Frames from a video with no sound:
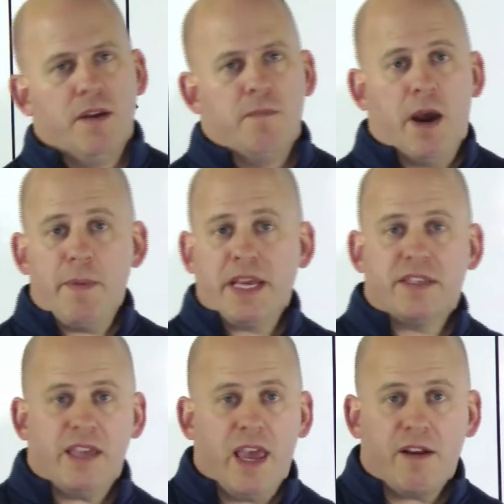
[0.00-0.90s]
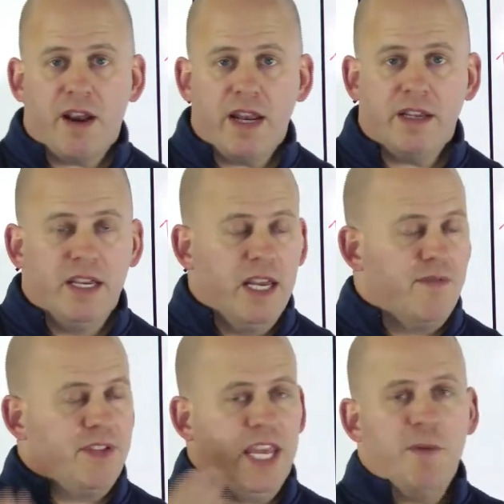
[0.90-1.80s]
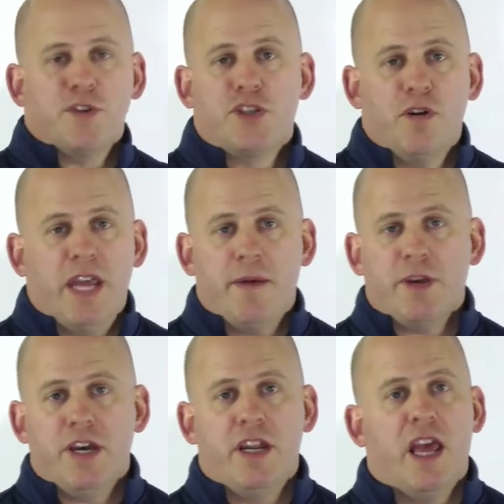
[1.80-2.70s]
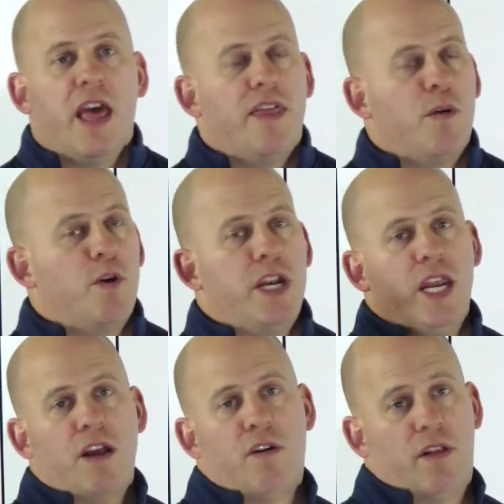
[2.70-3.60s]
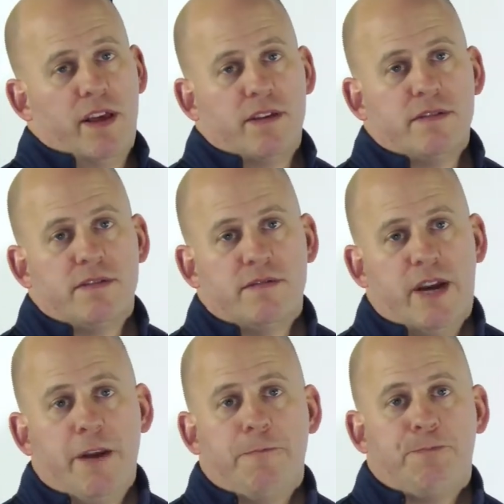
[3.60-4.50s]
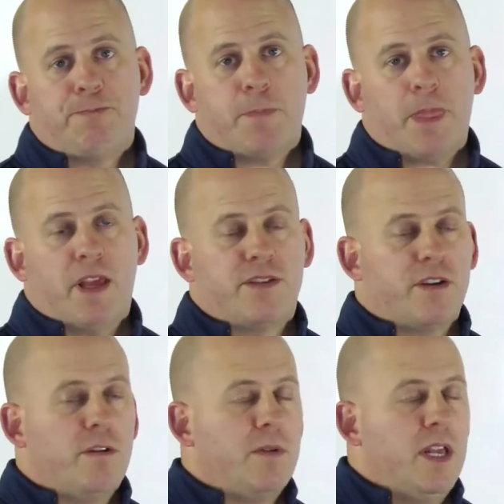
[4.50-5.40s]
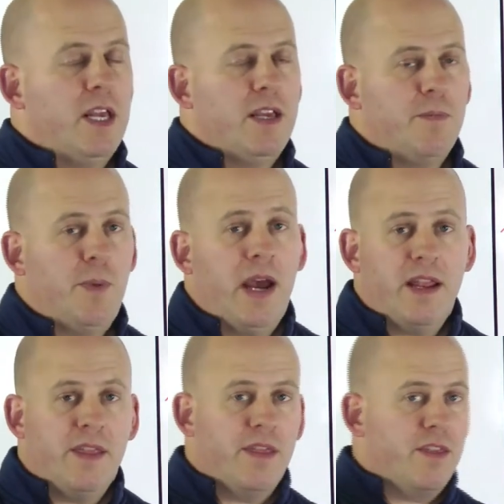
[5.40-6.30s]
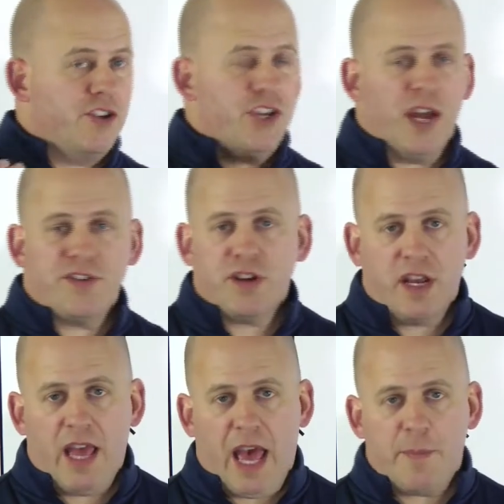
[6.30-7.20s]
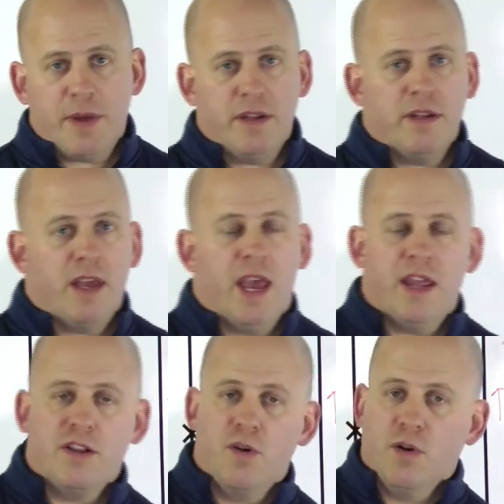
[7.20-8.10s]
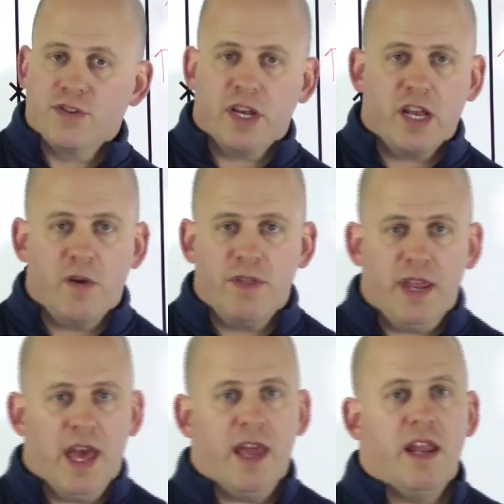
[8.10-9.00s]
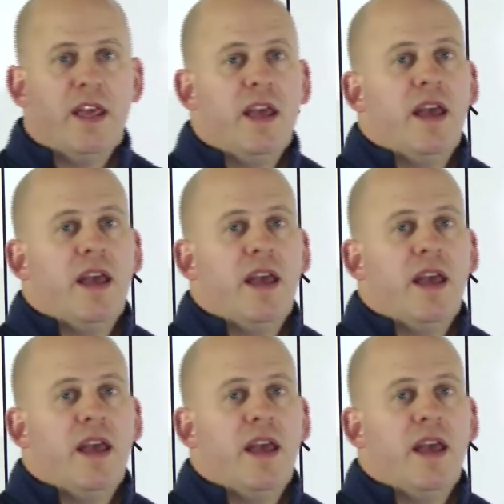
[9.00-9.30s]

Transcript: My biggest saying, right? If the team was so damn good, they wouldn't need a goalie, right? So But shots are going to happen and goals are going to go in the net.